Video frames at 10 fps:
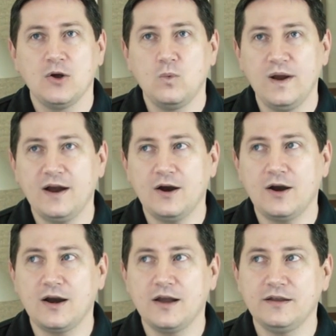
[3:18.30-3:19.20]

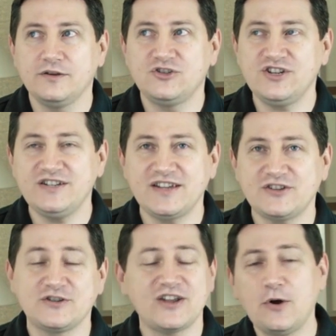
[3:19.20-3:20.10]
where she
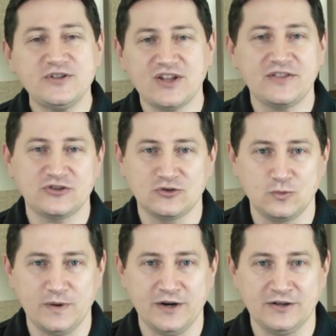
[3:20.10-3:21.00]
says, because I always thought this
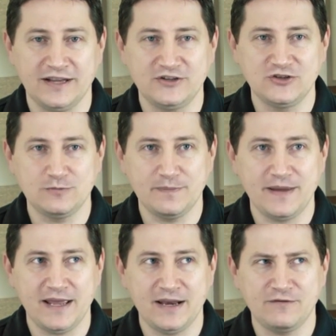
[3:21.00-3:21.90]
was weird, like
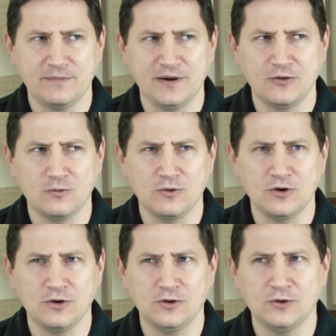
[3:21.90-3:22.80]
Superman from another
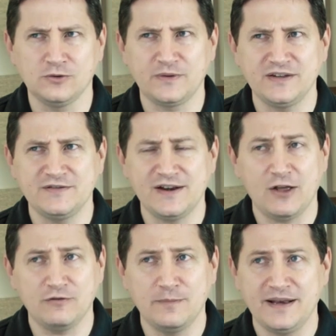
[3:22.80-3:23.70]
world with a different
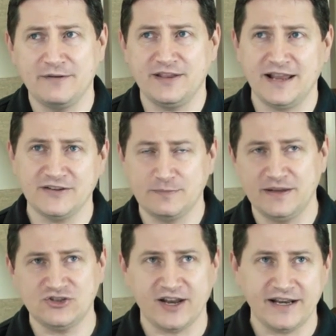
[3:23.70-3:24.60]
alphabet and everything has a
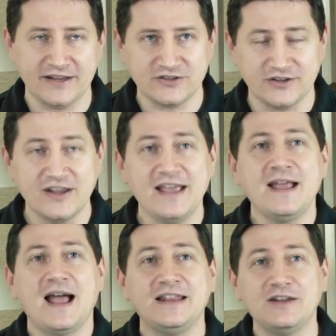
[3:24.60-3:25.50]
big giant S on it.
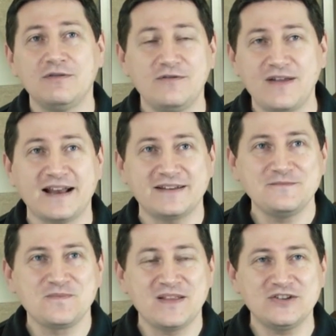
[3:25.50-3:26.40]
I love the fact
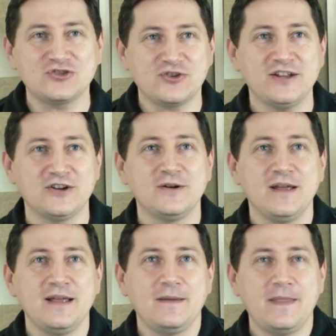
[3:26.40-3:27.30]
in this trailer,
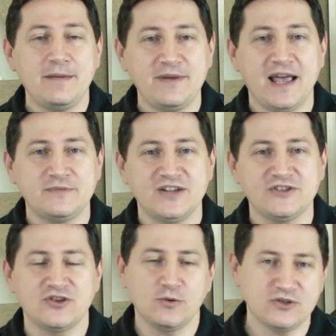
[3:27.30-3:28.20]
Amy Adams
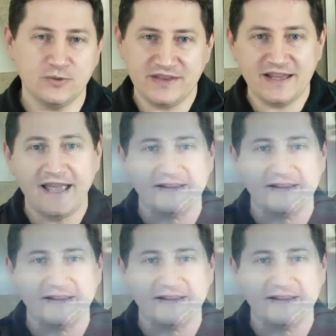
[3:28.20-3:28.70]
says, so what's with the